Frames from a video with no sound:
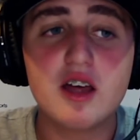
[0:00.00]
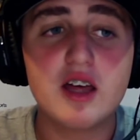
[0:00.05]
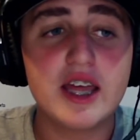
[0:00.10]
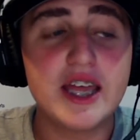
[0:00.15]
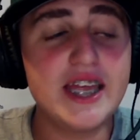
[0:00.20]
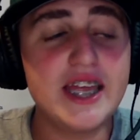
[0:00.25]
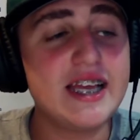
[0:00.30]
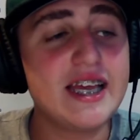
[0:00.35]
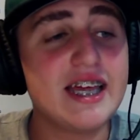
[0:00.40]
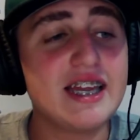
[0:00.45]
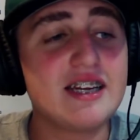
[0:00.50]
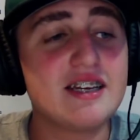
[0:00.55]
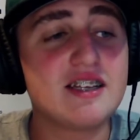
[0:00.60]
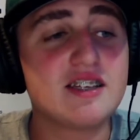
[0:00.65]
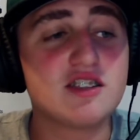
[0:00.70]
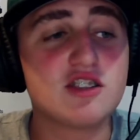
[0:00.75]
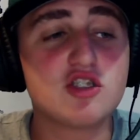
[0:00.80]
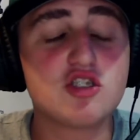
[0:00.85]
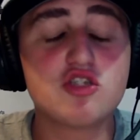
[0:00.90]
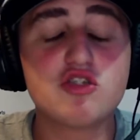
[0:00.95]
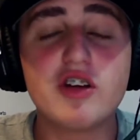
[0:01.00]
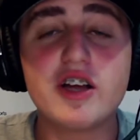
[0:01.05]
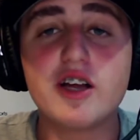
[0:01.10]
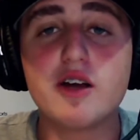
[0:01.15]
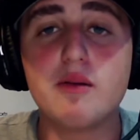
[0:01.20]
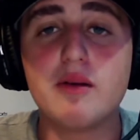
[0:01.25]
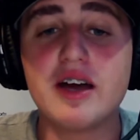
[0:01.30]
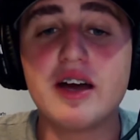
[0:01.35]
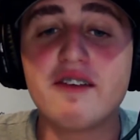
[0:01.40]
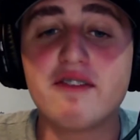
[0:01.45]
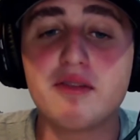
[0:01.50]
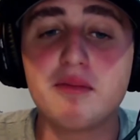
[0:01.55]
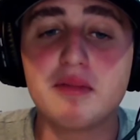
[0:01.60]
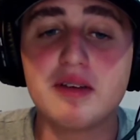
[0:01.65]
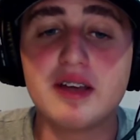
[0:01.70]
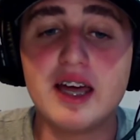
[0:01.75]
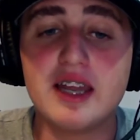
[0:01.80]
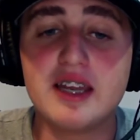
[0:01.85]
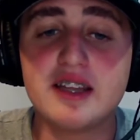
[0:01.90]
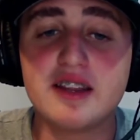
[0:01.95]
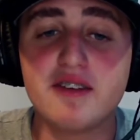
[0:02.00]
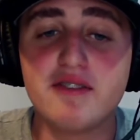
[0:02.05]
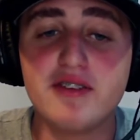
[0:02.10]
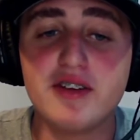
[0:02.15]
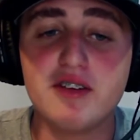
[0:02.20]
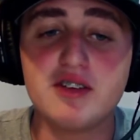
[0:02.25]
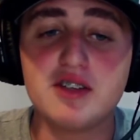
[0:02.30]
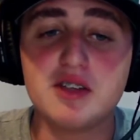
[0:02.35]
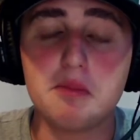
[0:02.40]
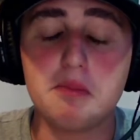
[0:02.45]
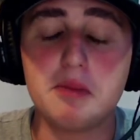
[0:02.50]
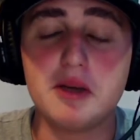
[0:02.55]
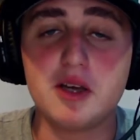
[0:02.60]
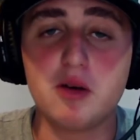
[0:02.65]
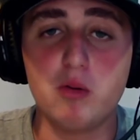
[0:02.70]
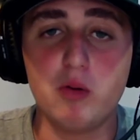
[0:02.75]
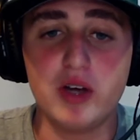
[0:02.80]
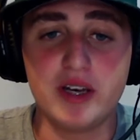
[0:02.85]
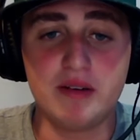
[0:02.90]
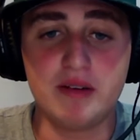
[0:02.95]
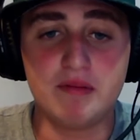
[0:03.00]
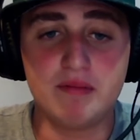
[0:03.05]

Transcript: Ian Kennedy's a strike away from getting the Phillies a big win.